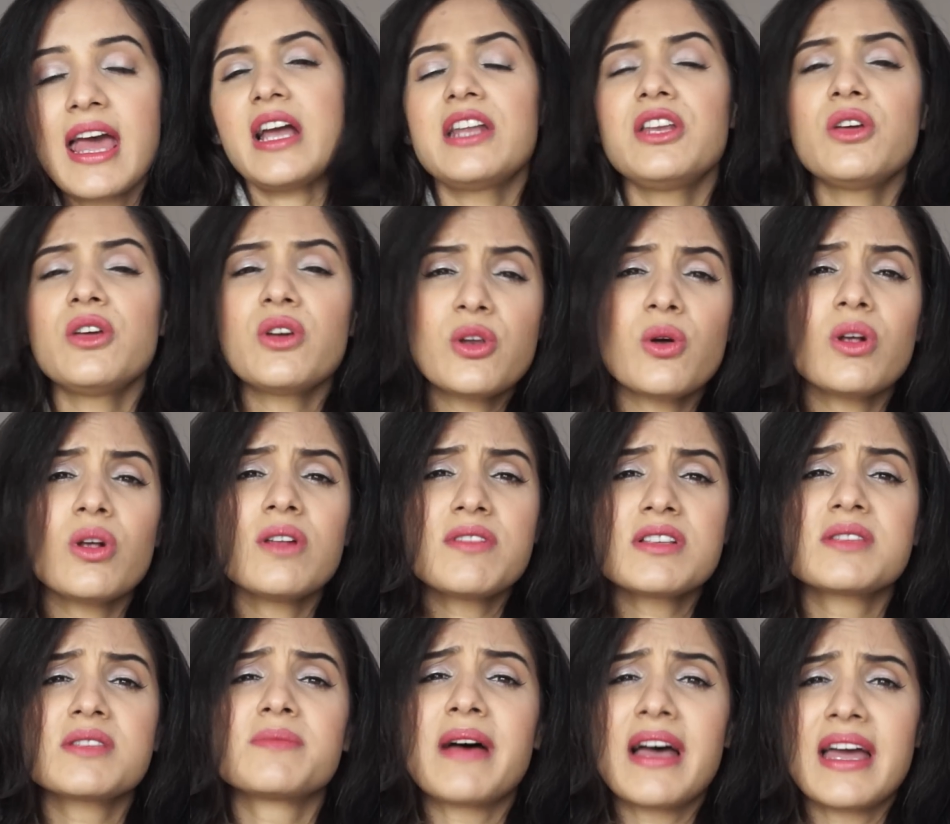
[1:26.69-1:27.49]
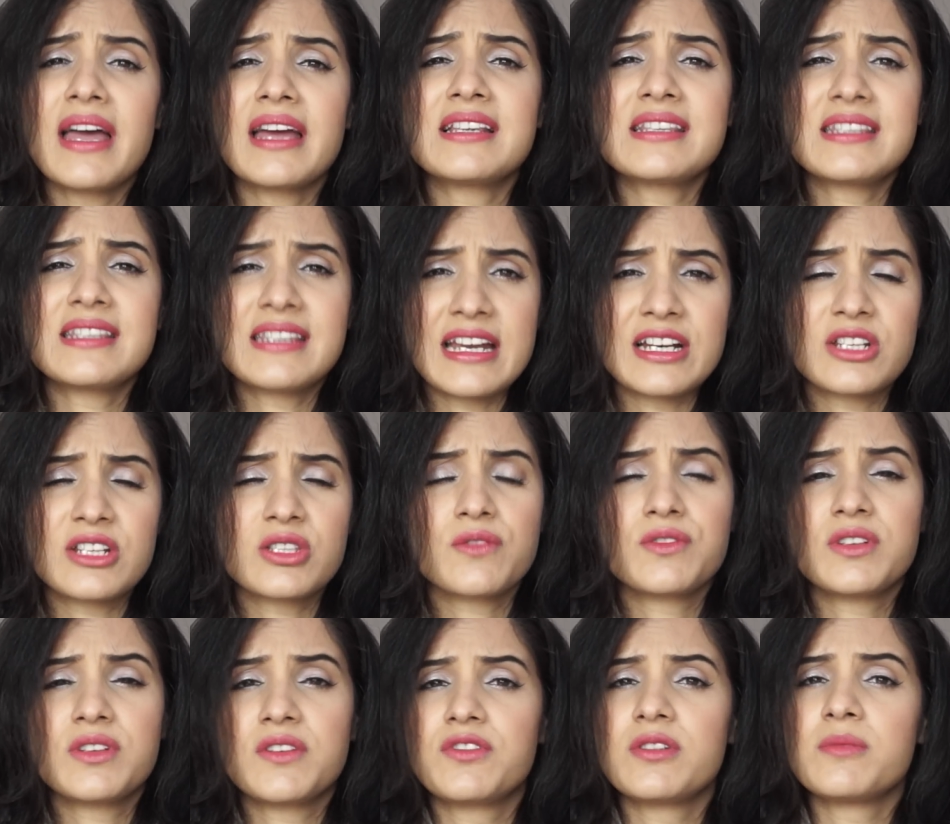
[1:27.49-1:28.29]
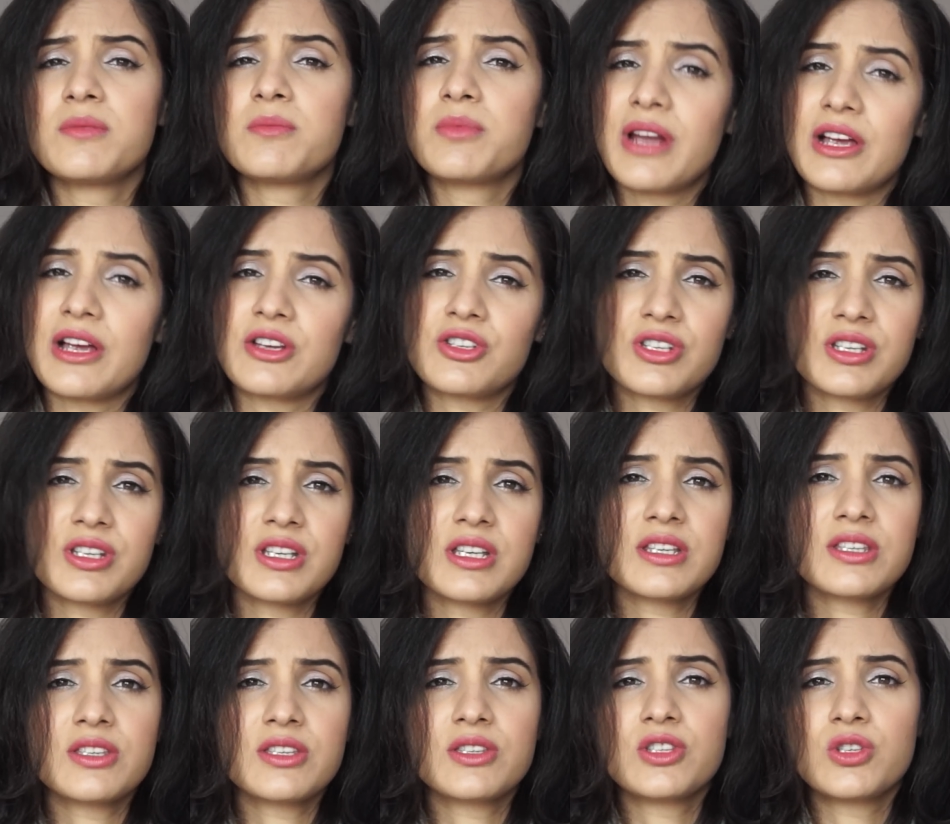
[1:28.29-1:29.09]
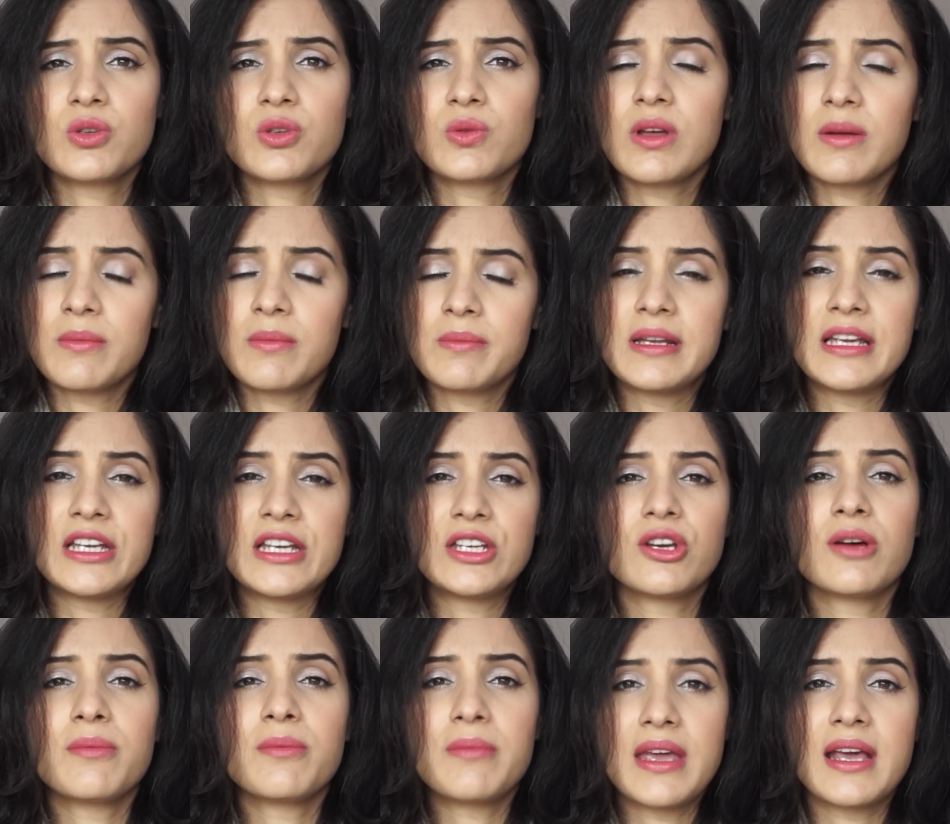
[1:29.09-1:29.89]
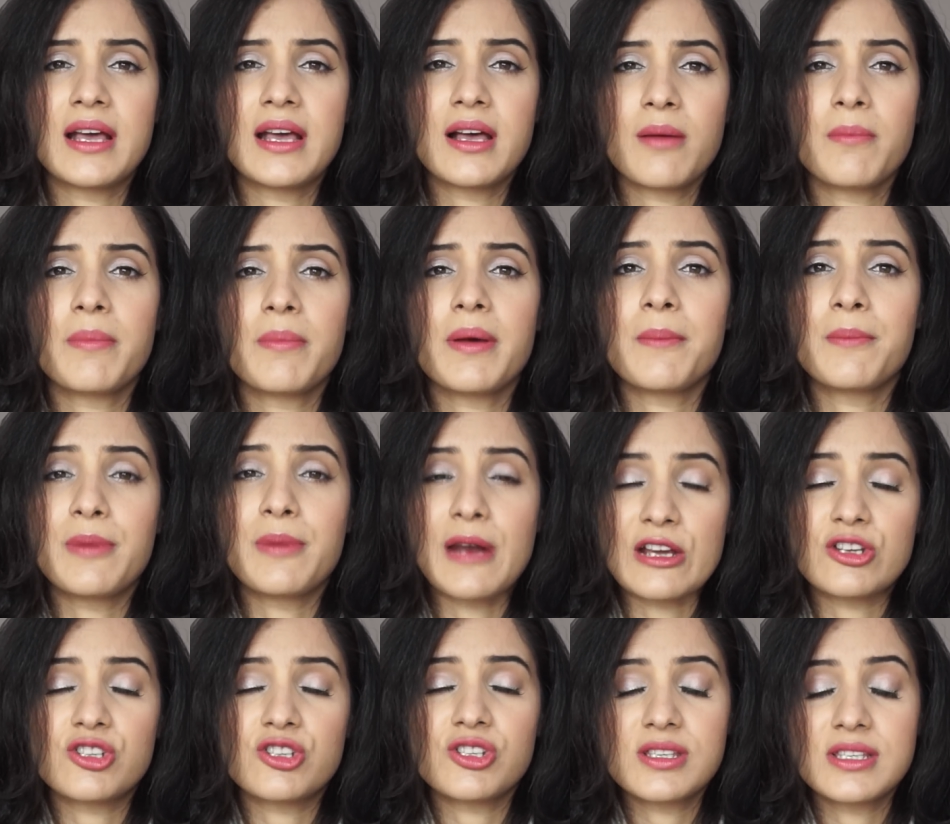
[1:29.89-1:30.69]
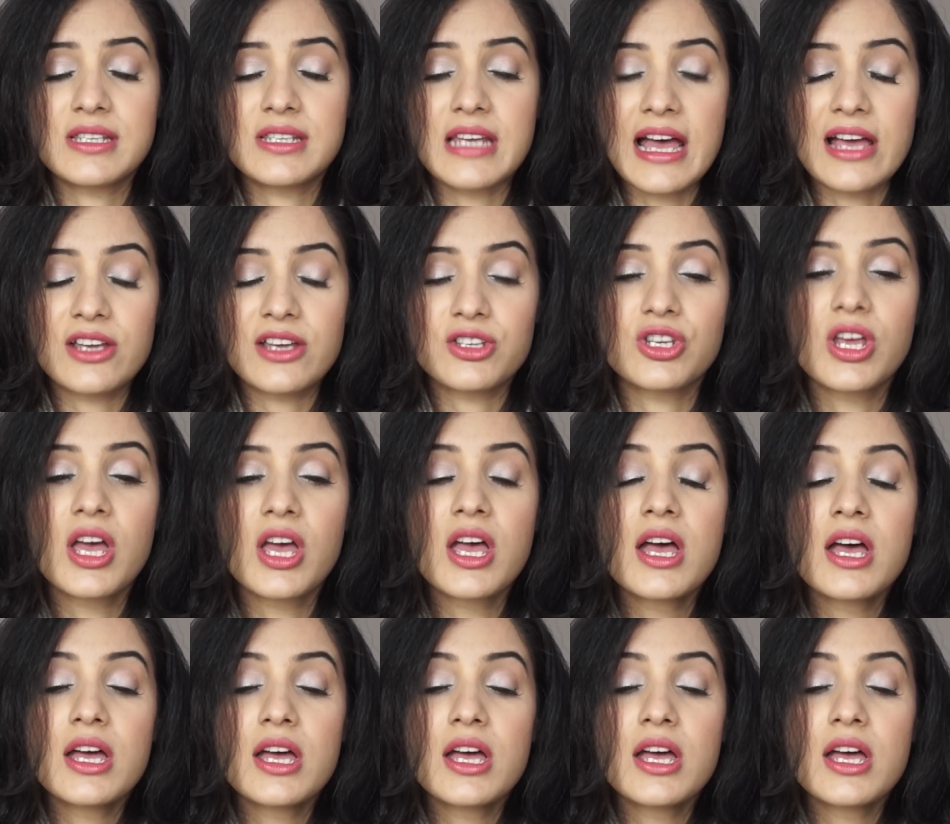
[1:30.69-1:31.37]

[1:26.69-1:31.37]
And you can always buy sets of different brushes to complete your makeup brush stash.